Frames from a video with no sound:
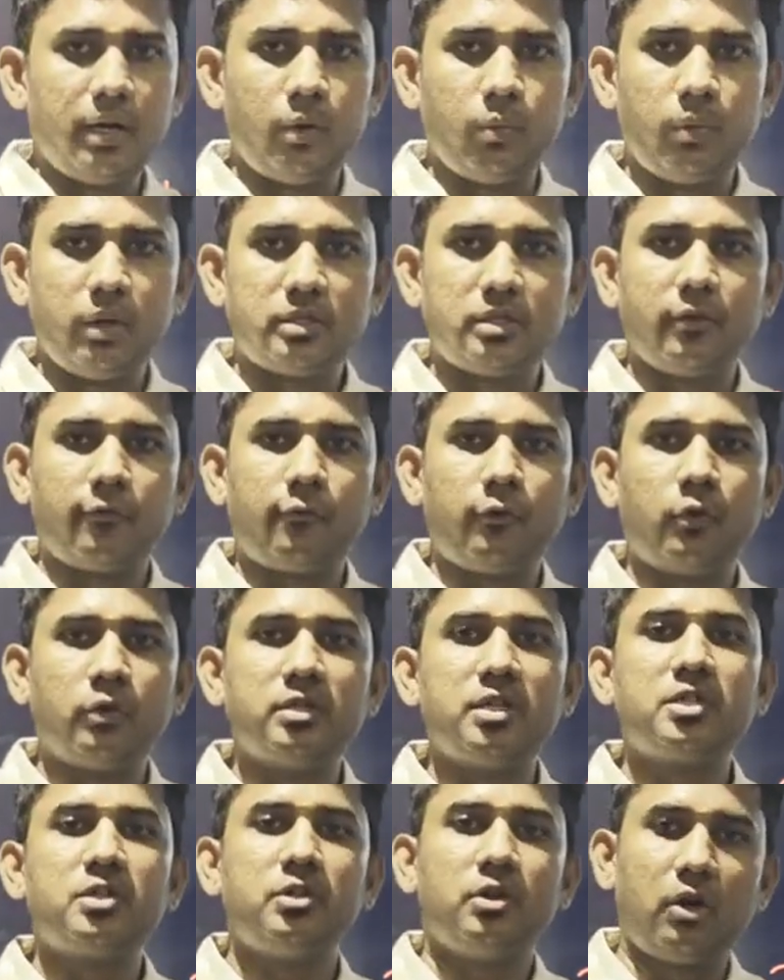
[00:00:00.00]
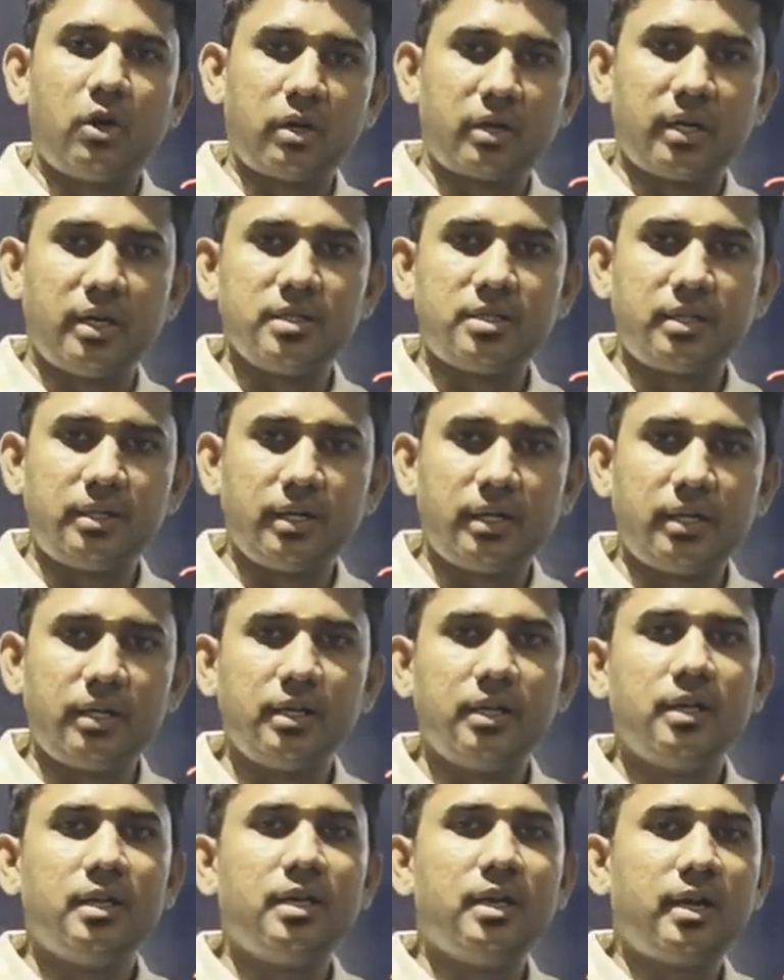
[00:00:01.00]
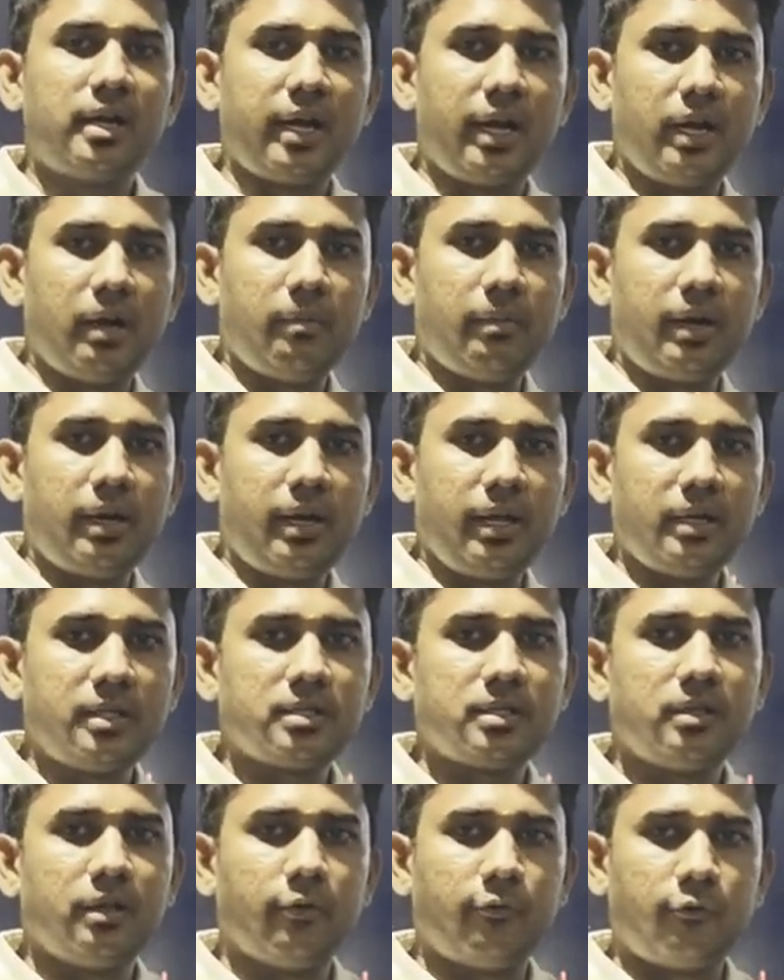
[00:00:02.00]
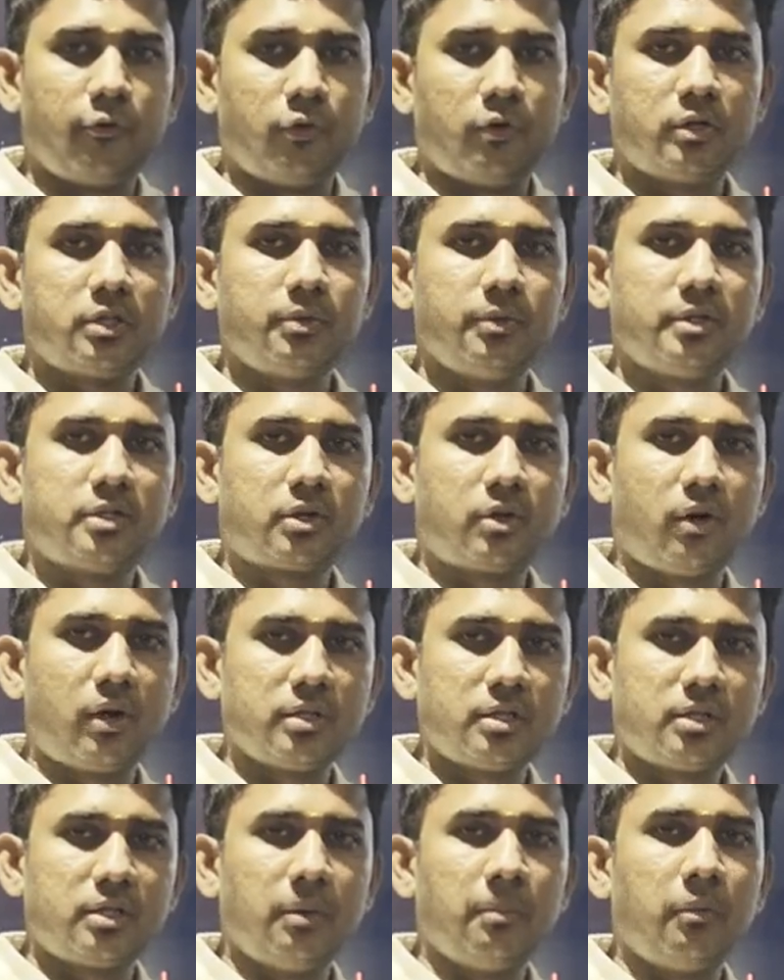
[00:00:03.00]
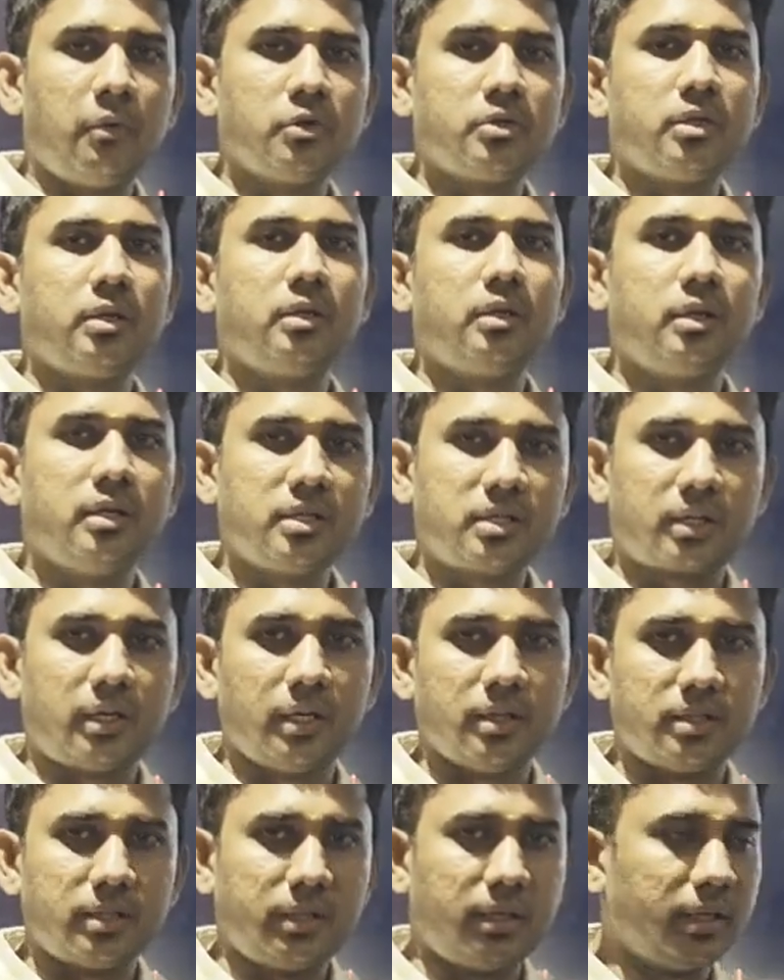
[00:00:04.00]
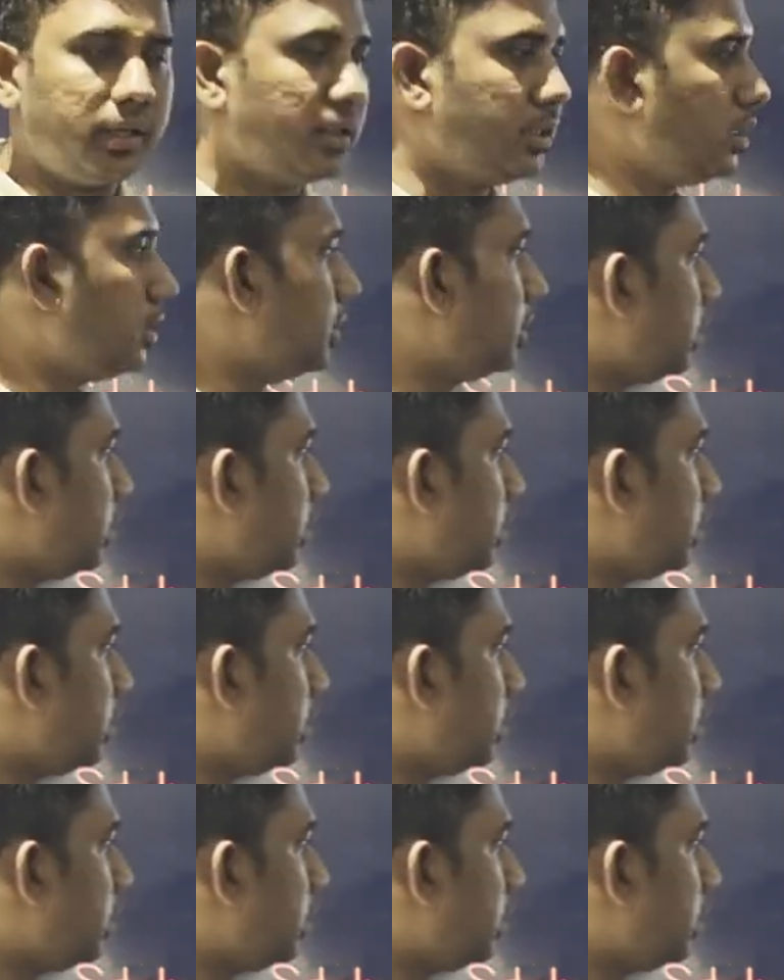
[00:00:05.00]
in which the force is not considered; kinematics, the force which causes the motion is considered.